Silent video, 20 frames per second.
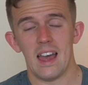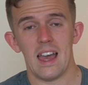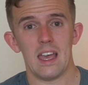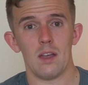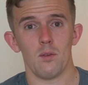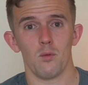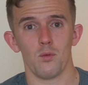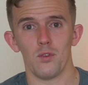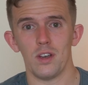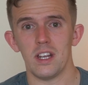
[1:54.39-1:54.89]

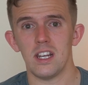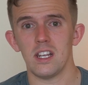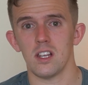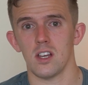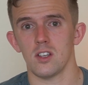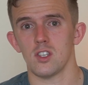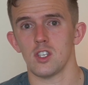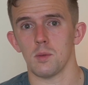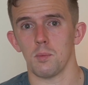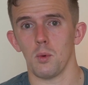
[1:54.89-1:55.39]
It really
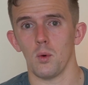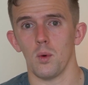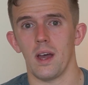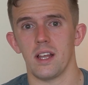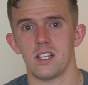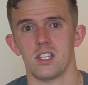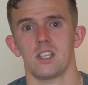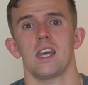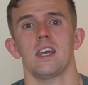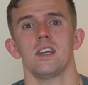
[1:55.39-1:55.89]
does support
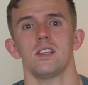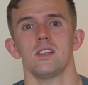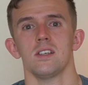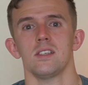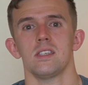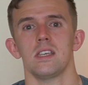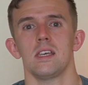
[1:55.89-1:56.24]
educators